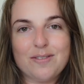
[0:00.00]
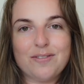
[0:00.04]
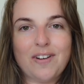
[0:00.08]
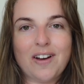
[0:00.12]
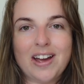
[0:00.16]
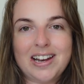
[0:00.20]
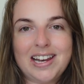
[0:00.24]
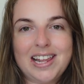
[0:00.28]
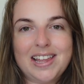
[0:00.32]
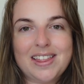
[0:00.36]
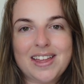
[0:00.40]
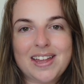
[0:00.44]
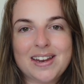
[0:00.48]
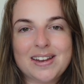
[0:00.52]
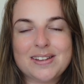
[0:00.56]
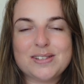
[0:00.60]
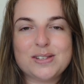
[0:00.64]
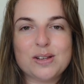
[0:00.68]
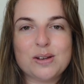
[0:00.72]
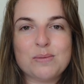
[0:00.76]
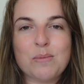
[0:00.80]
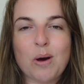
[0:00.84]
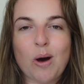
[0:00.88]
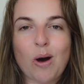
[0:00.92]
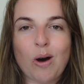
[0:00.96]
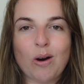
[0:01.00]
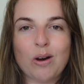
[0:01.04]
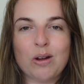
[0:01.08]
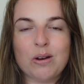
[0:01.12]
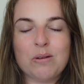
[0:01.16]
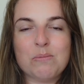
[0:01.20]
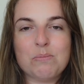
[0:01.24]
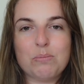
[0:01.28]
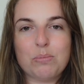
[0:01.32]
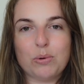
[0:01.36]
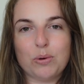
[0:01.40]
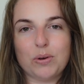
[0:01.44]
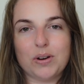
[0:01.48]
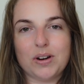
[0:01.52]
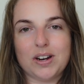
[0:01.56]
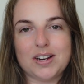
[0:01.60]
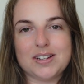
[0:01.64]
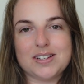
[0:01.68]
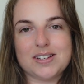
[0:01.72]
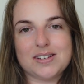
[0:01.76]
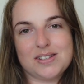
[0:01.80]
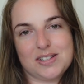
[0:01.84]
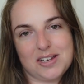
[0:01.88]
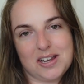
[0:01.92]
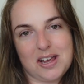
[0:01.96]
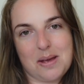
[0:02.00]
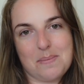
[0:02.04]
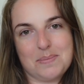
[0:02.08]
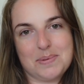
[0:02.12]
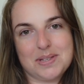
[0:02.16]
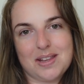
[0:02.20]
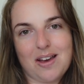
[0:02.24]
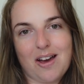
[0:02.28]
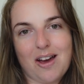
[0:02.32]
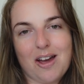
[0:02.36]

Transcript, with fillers: Finally then, some onboard tips.